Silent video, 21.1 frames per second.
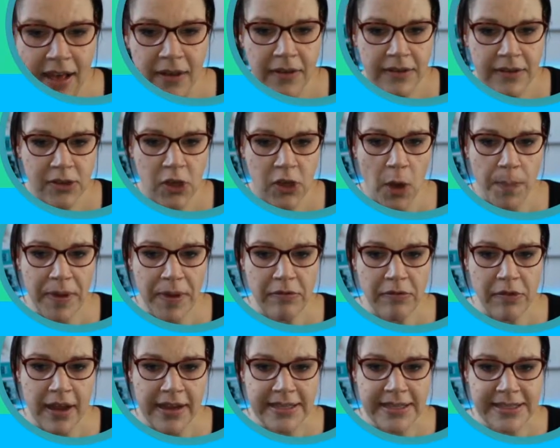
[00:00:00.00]

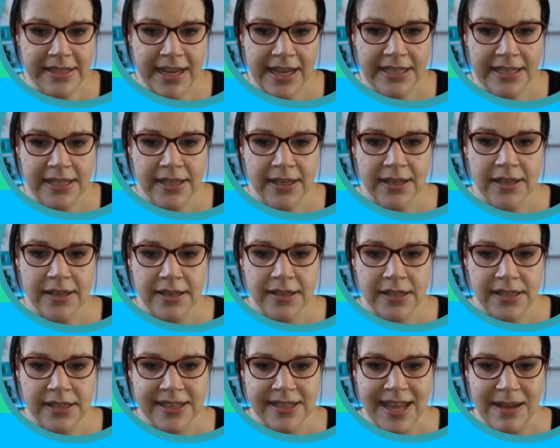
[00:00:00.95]
copyright
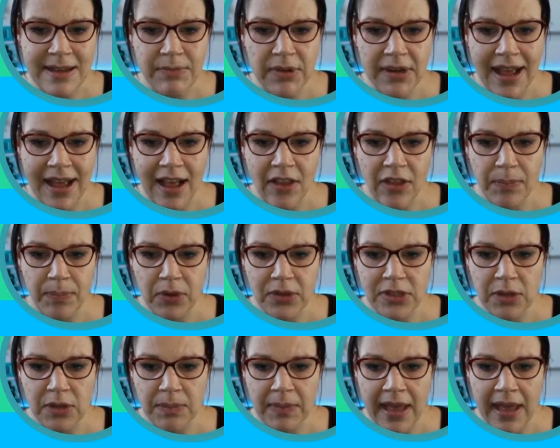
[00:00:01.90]
statement at the
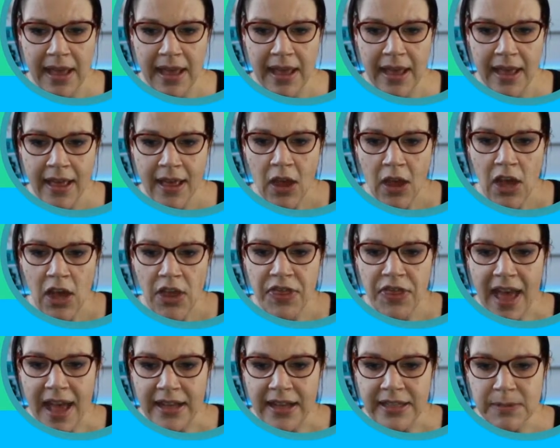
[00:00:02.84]
bottom here
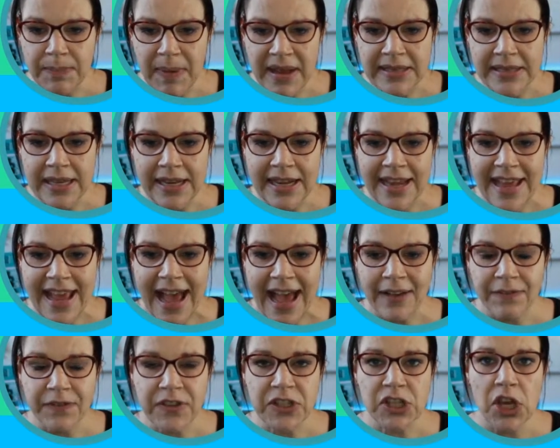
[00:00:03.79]
that basically
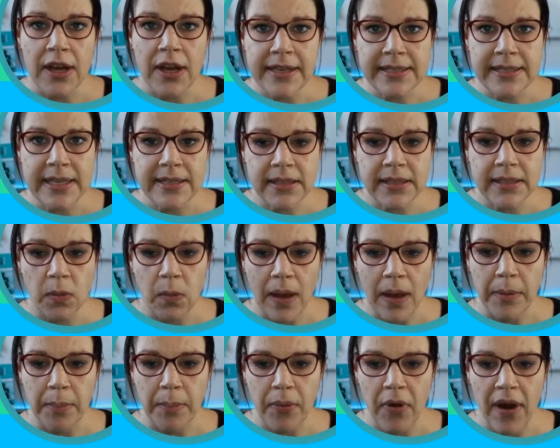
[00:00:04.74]
advertises the
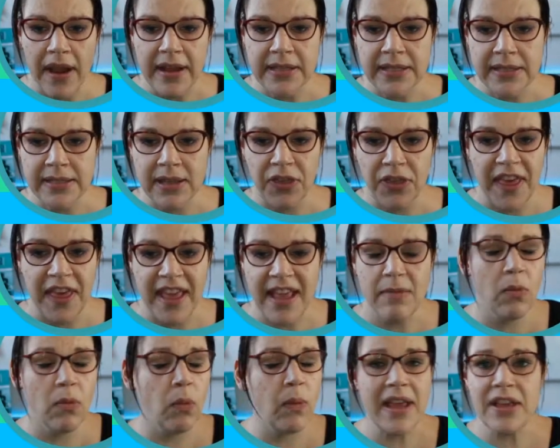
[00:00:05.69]
Wordpress
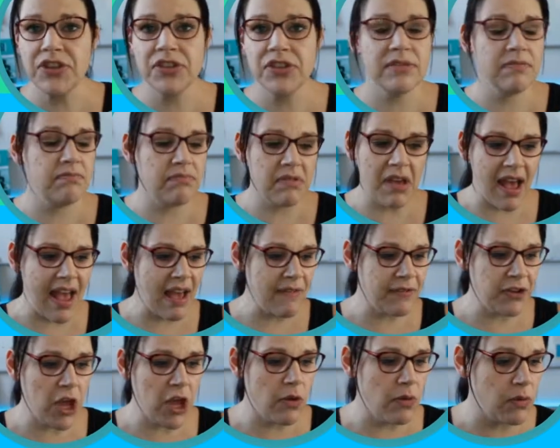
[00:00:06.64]
theme, which I have
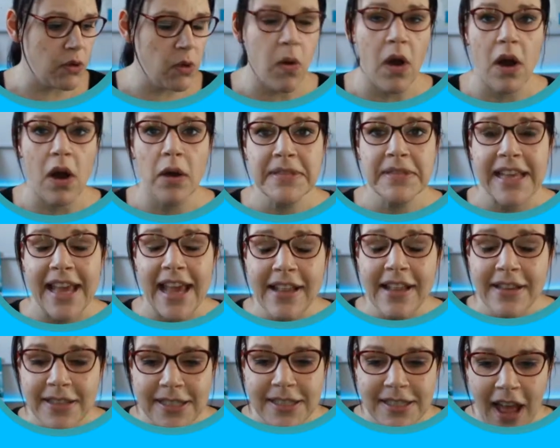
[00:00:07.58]
no qualms
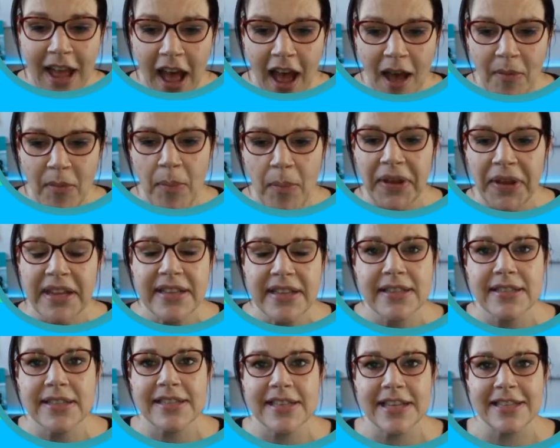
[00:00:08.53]
against, but it
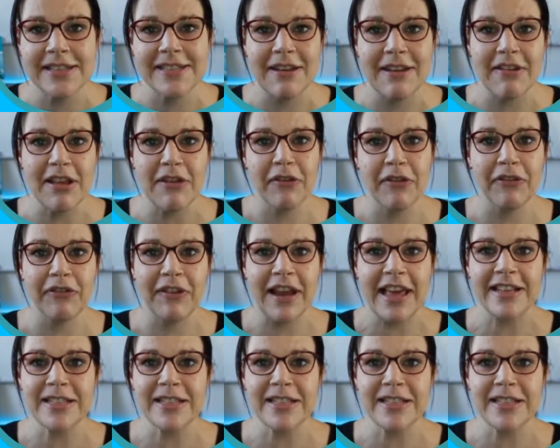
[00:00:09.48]
doesn't necessarily reflect